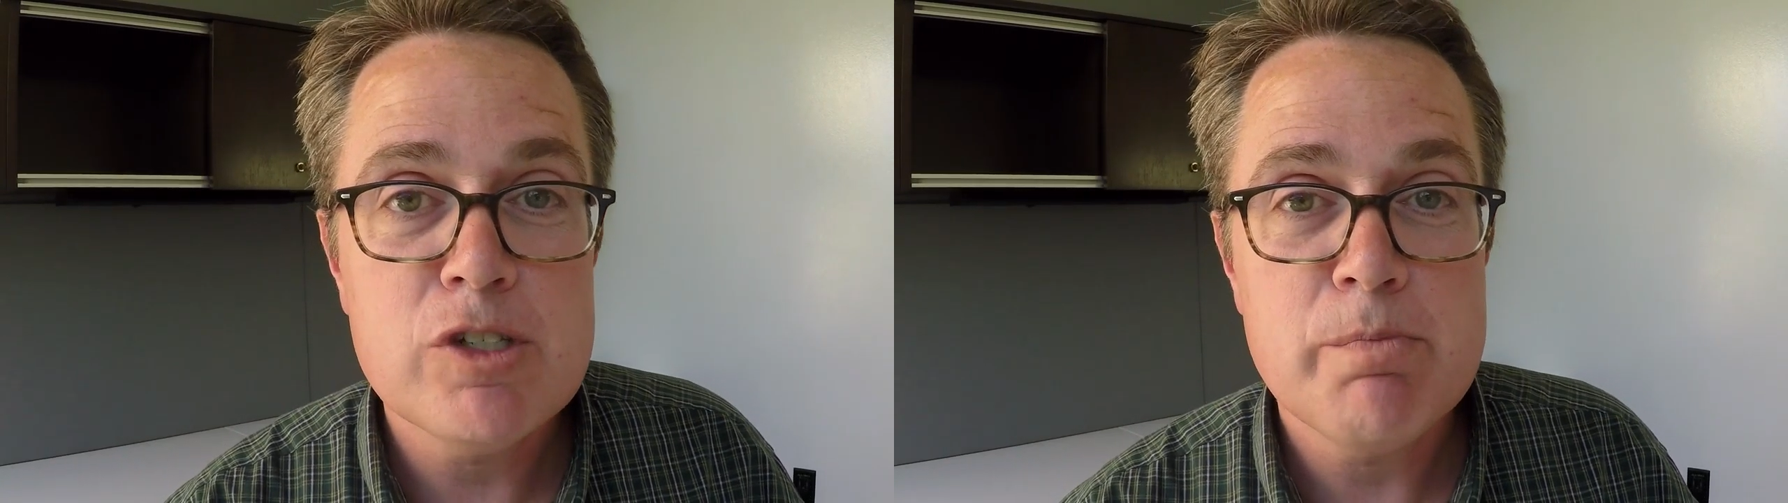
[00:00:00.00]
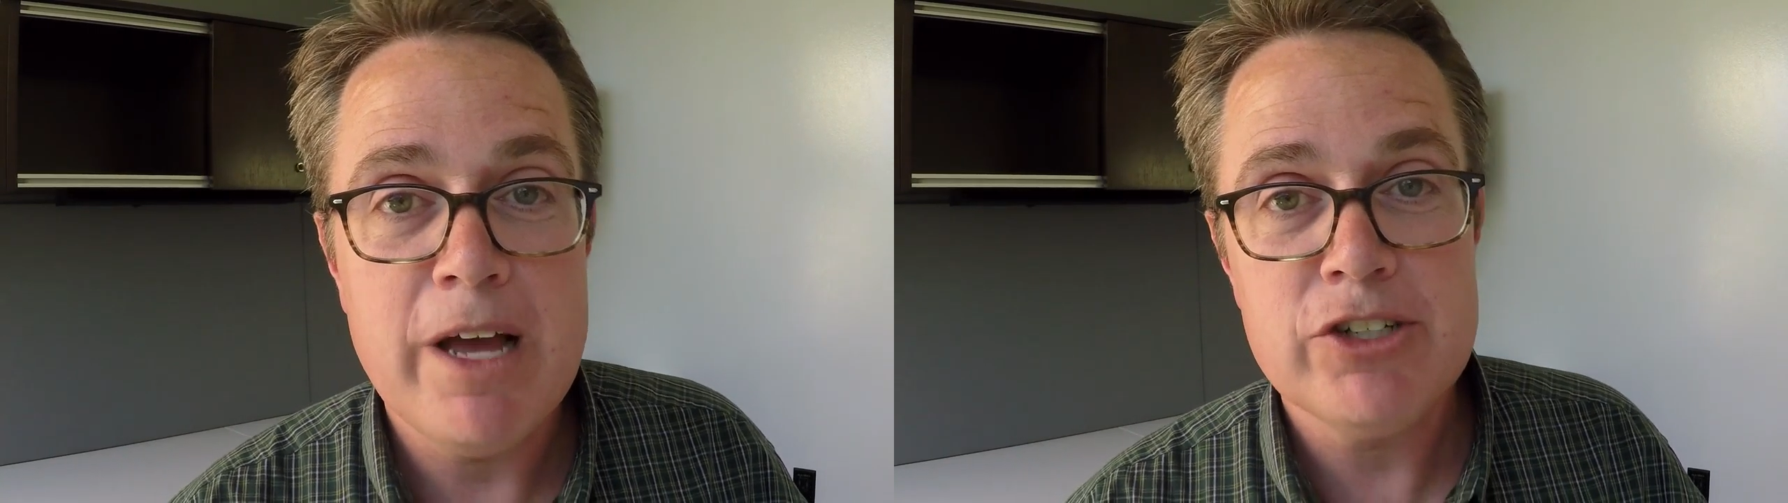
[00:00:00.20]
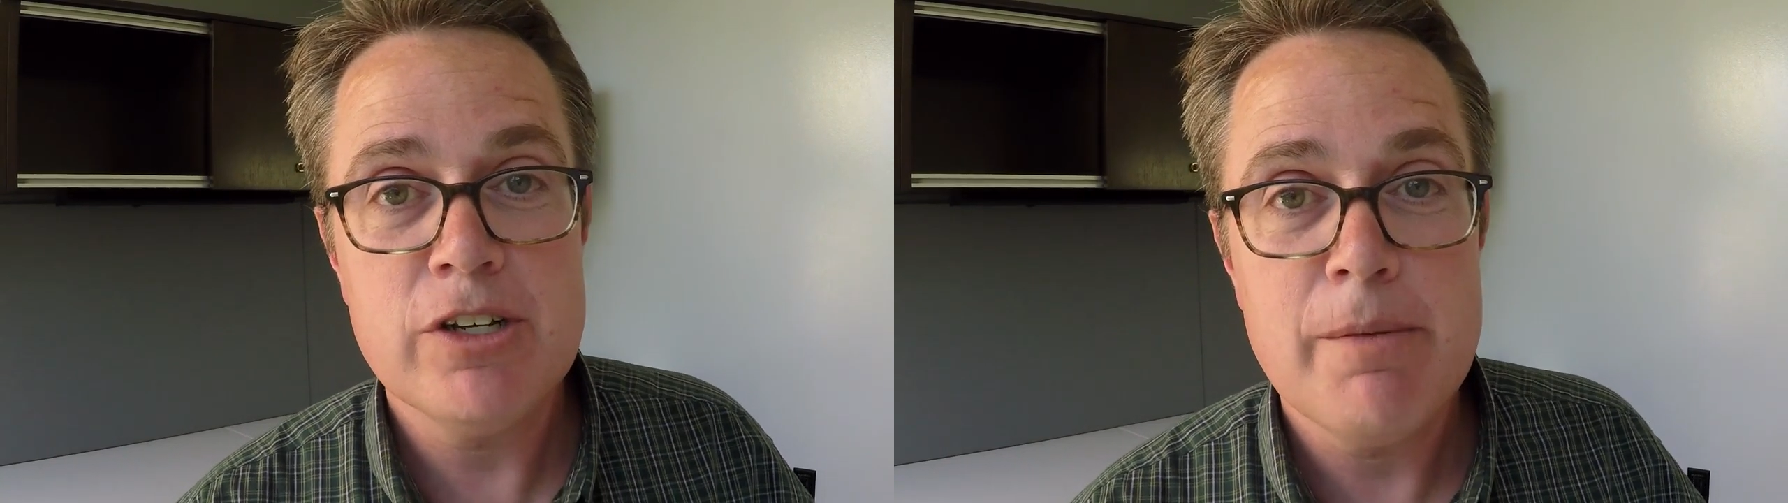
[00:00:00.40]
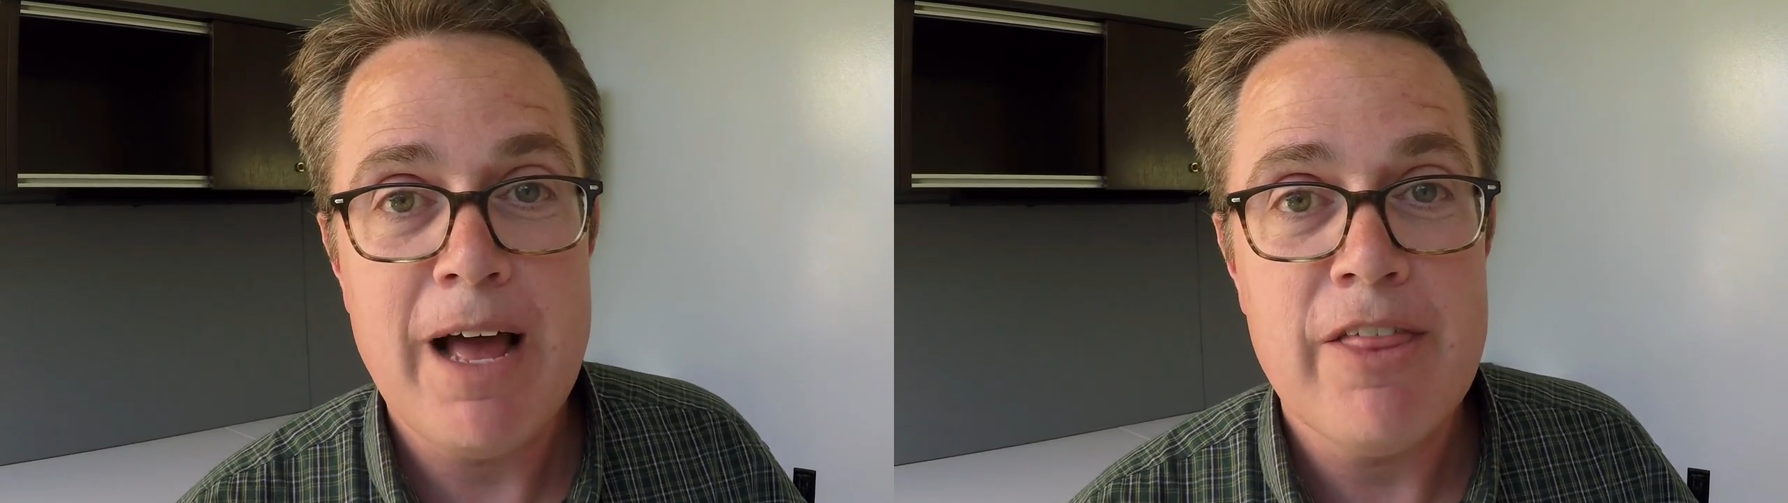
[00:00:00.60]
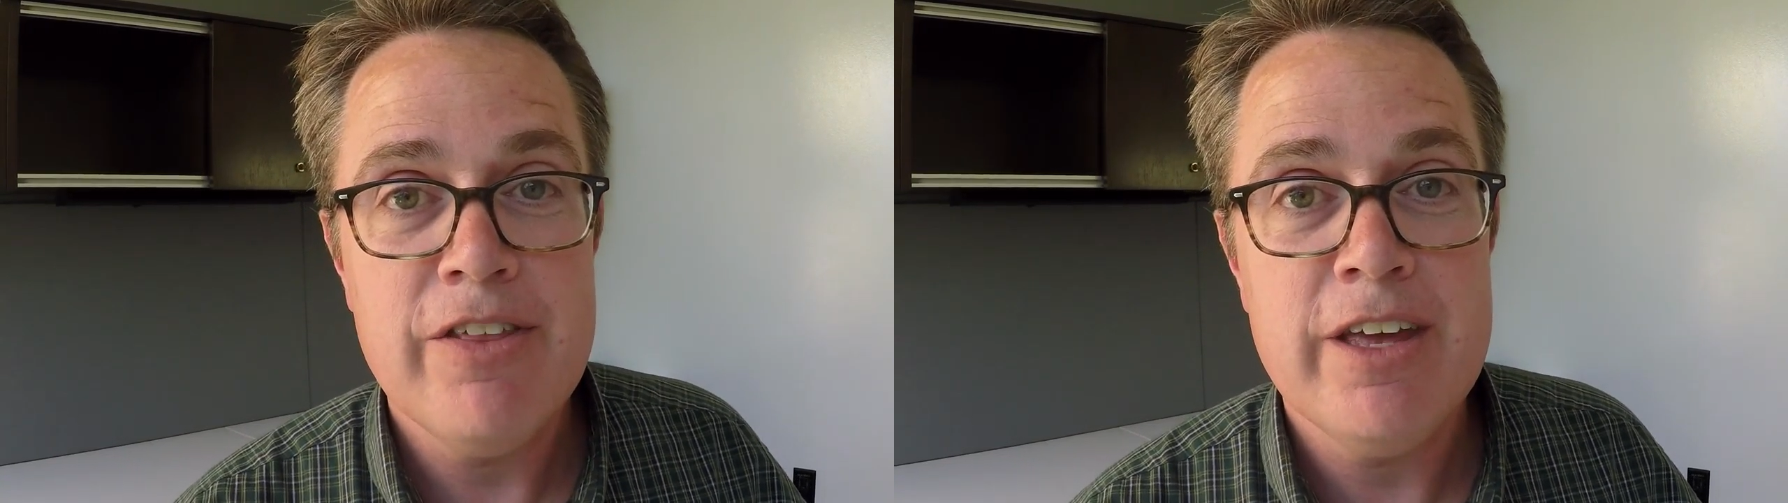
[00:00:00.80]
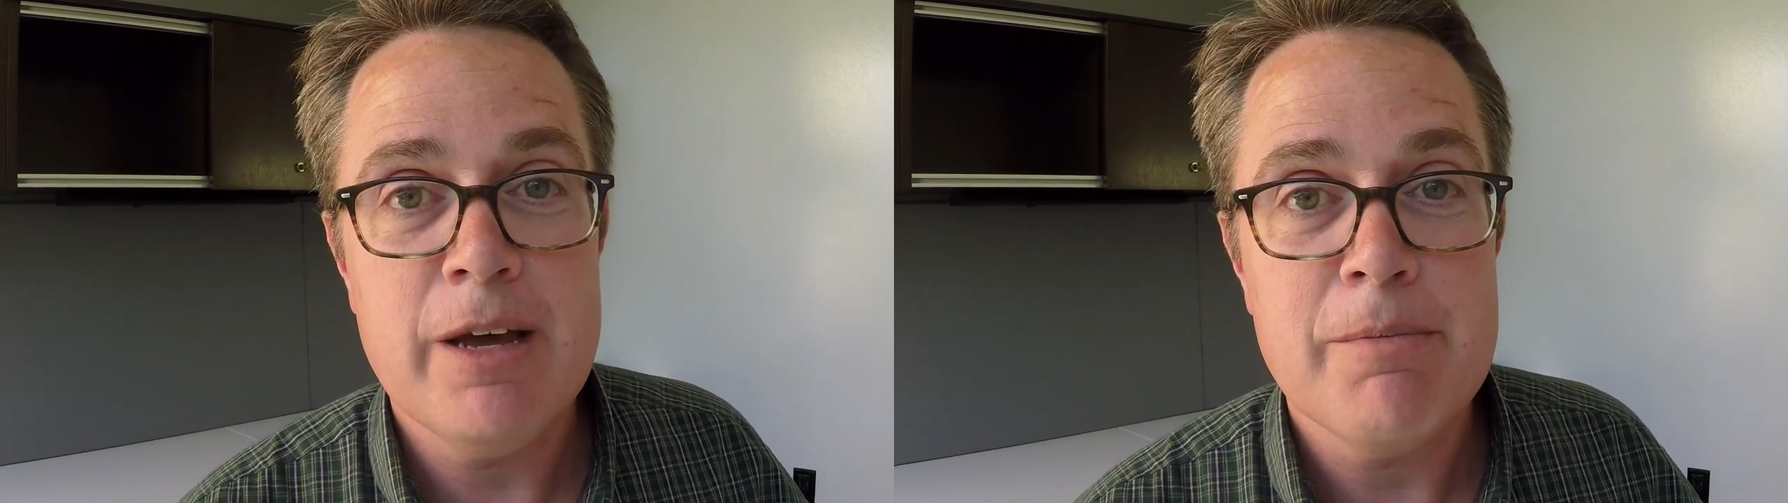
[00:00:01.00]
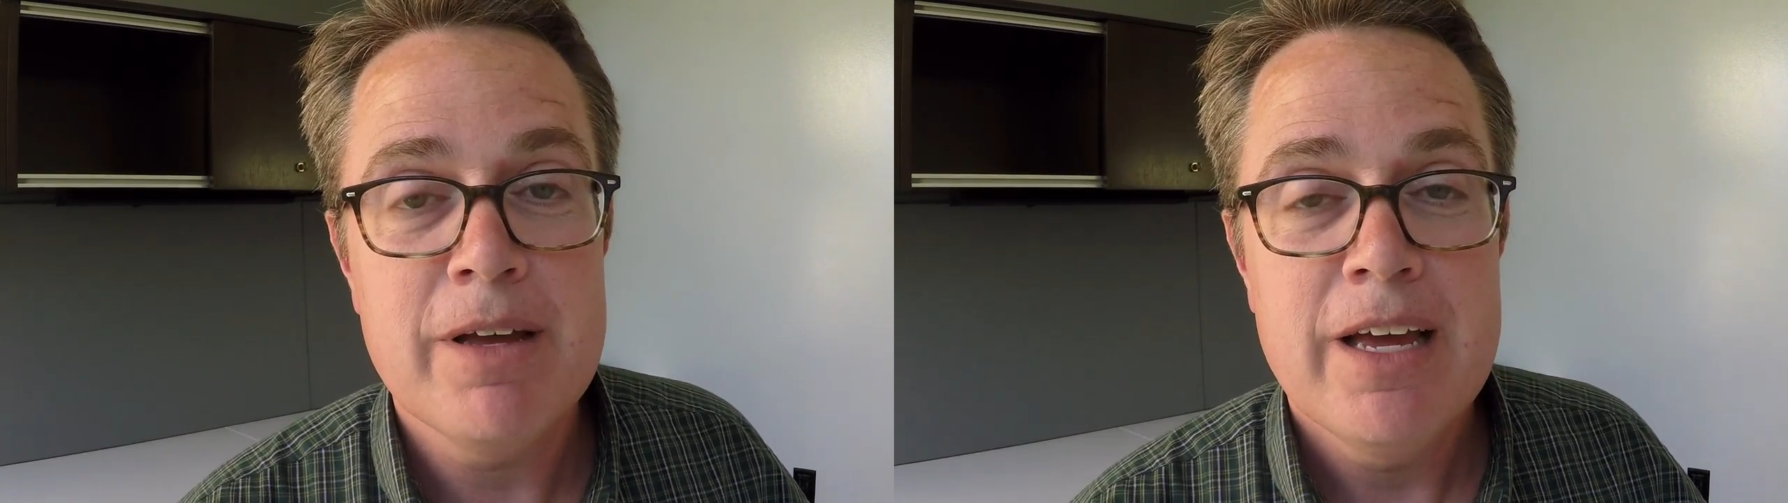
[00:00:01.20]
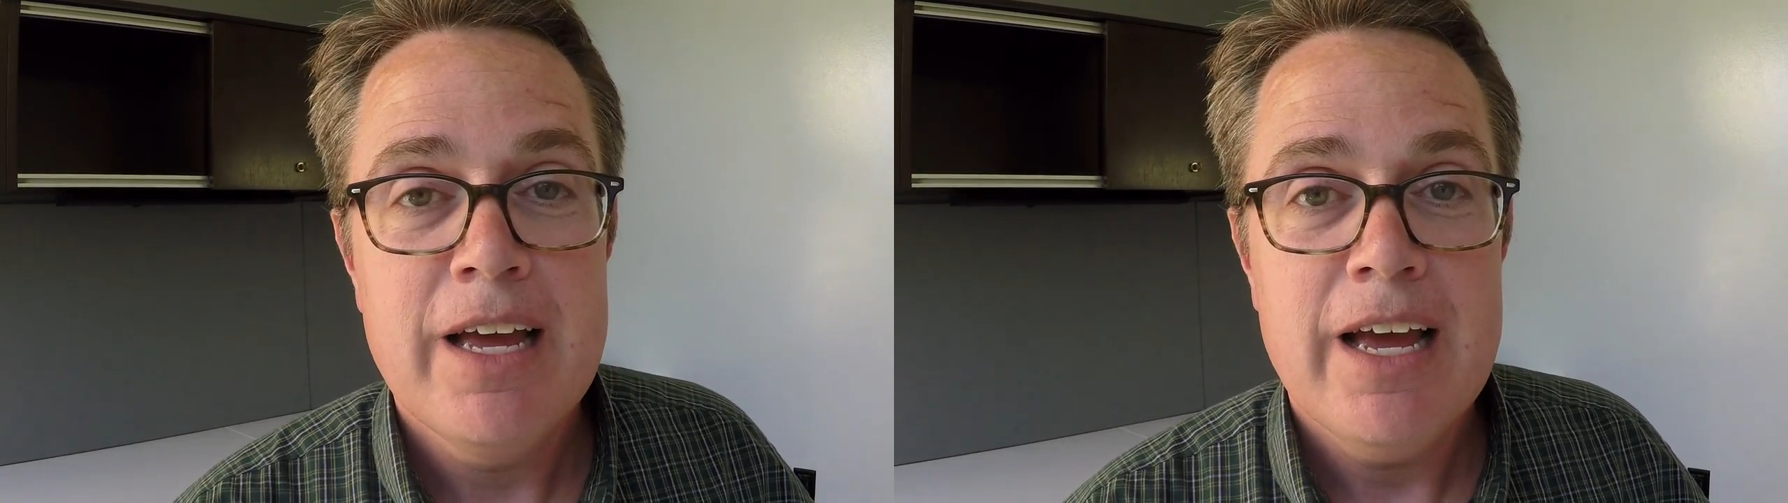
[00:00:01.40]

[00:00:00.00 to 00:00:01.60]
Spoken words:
special about them,